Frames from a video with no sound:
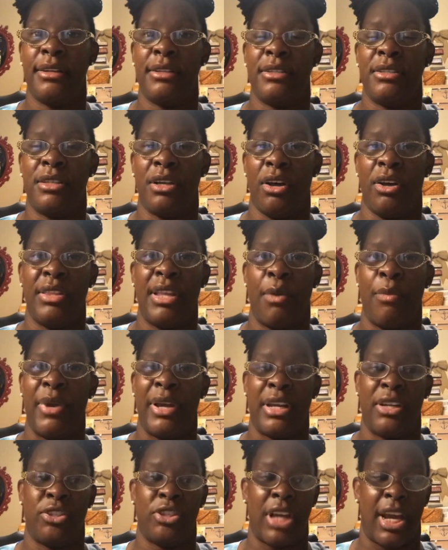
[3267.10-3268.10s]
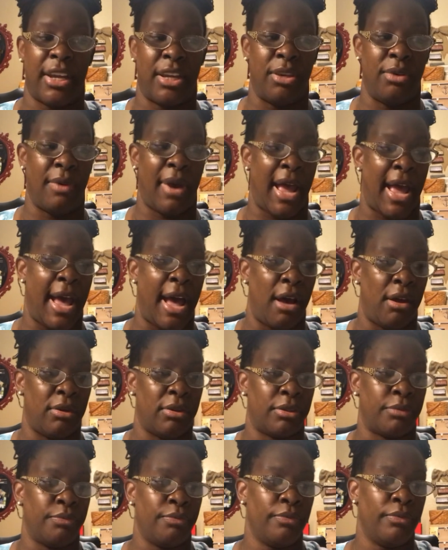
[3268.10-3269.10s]
That you're that's it, so
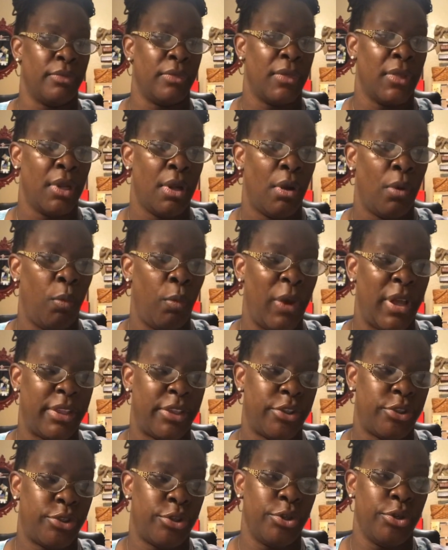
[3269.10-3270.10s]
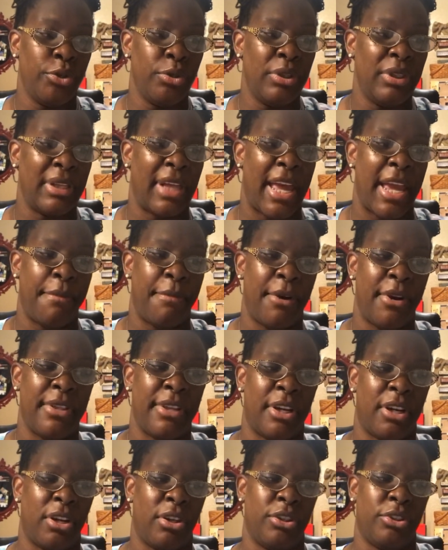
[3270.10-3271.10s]
that we could check you out.
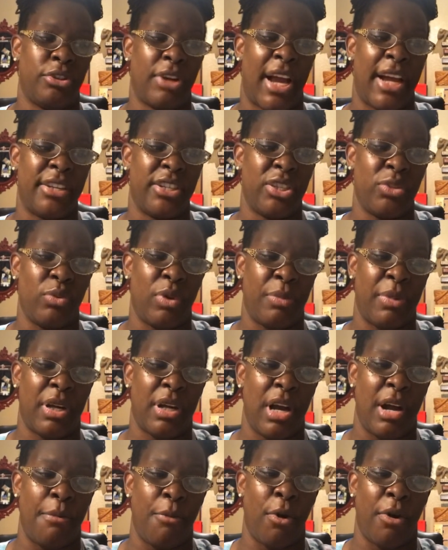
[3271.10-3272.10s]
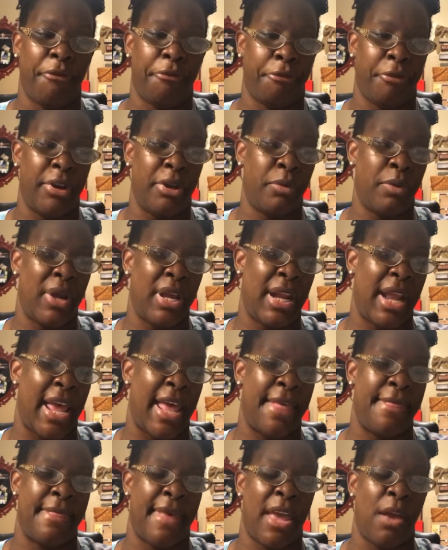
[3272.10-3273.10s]
With true labor, the contractions
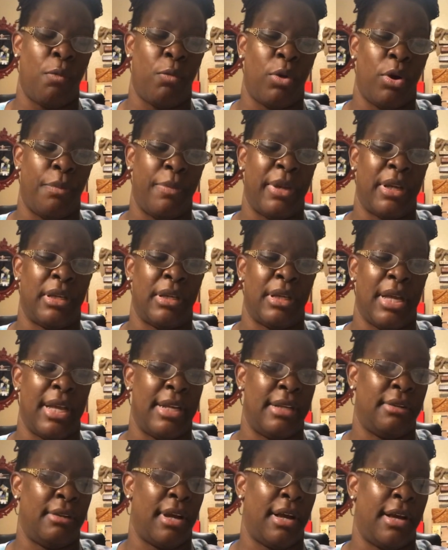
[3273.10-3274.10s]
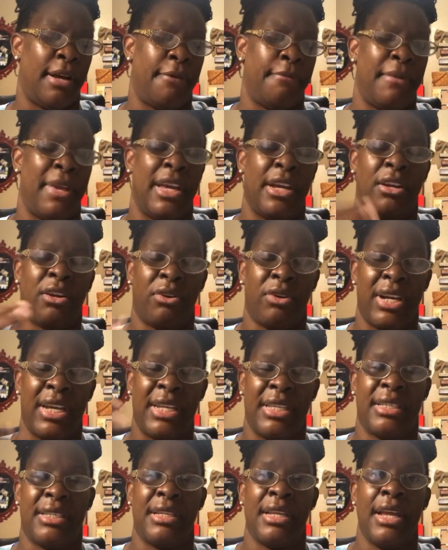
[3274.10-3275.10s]
will become more frequent and they will
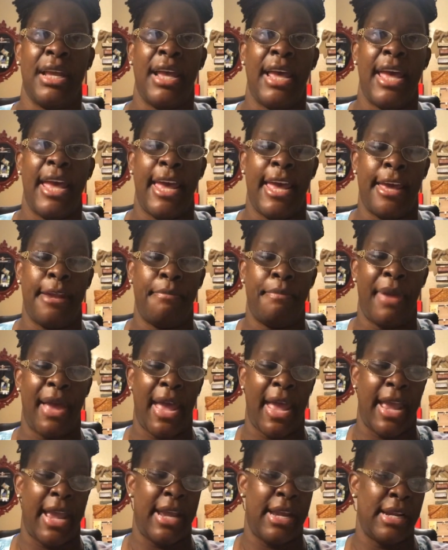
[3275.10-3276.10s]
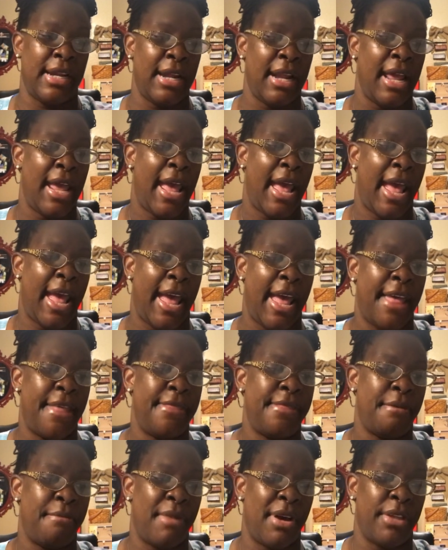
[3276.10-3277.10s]
be in, um, increase
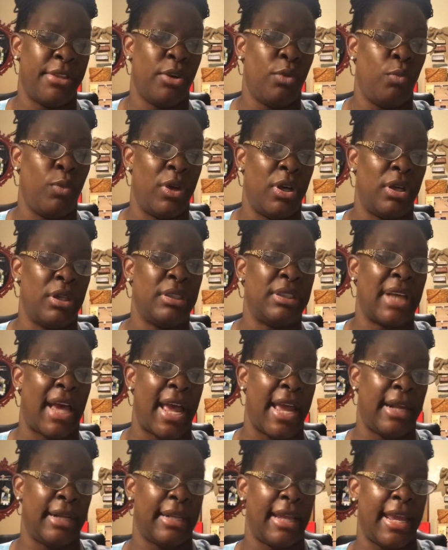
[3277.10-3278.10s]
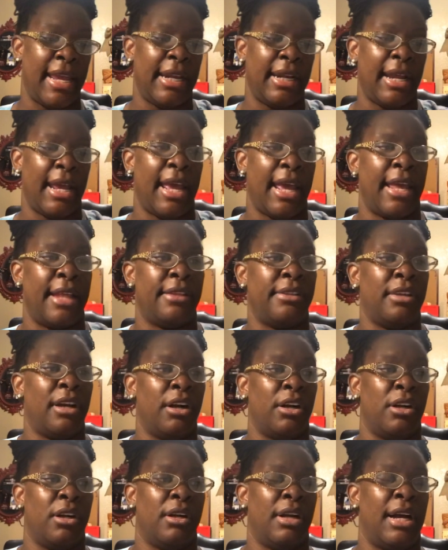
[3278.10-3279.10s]
in pain, and the mother
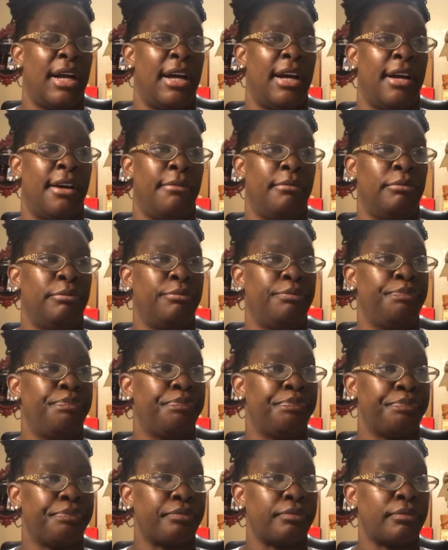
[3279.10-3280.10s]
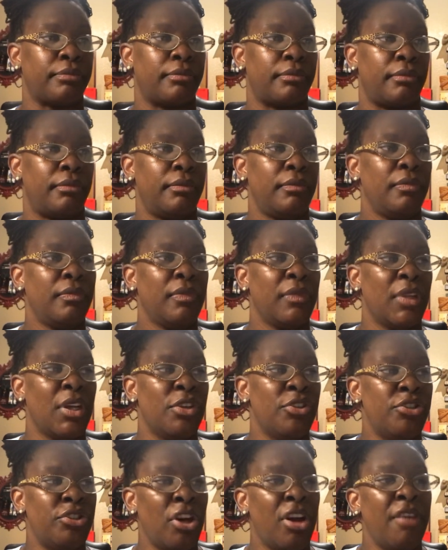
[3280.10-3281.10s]
will dilate and her um,